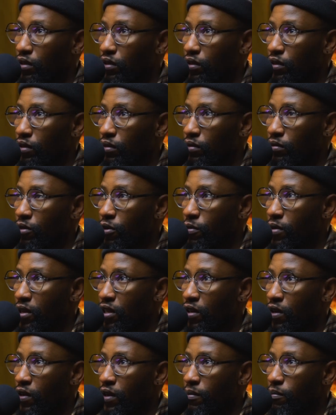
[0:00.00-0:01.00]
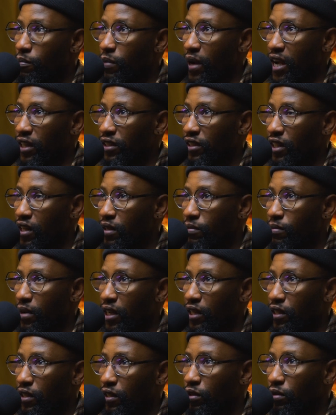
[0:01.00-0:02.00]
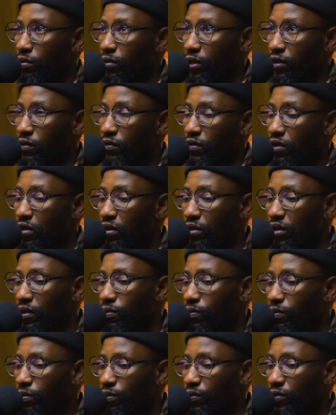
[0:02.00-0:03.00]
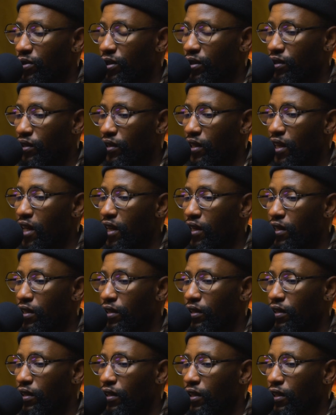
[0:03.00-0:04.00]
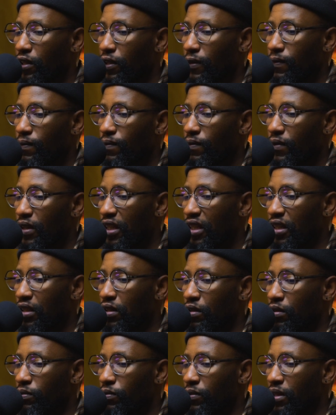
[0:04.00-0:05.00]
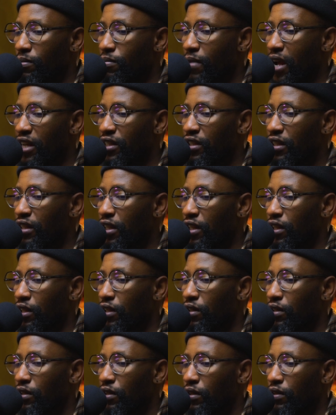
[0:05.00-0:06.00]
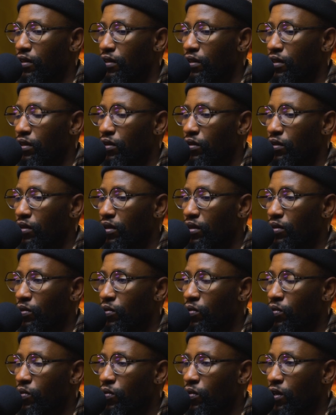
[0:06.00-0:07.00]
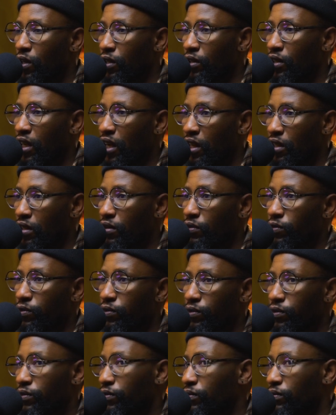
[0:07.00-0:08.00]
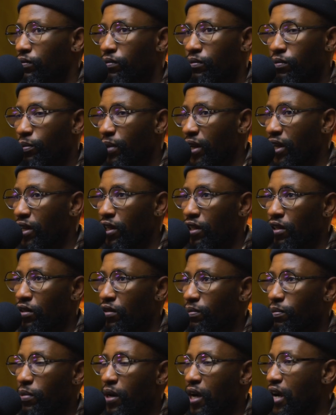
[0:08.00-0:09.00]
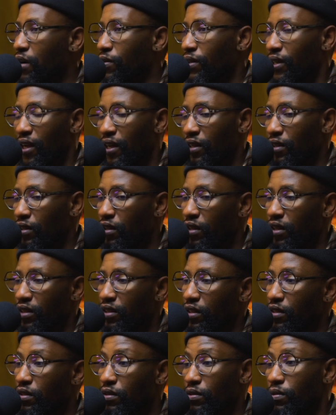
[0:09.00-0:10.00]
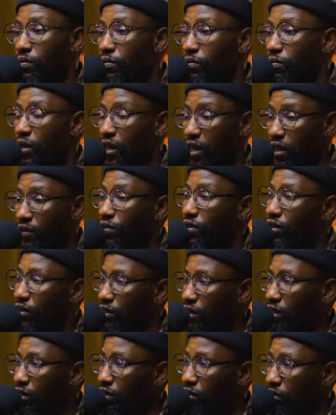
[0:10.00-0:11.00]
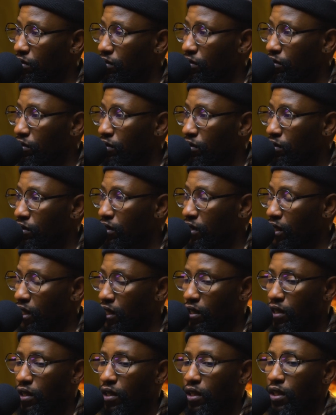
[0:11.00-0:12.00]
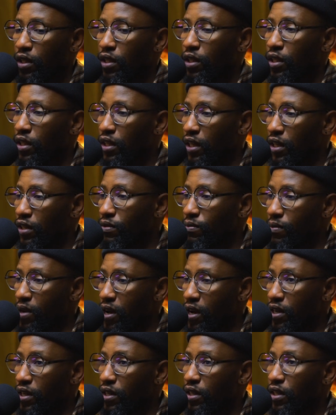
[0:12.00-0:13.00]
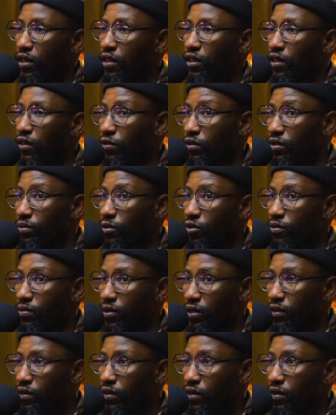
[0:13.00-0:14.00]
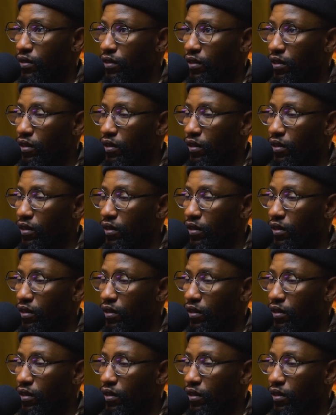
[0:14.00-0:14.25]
maybe dialing back a little bit. You said, imagining what kind of bedding you'd buy, what kind of curtains you'd buy if you're single, right? And now you're married, and in those moments,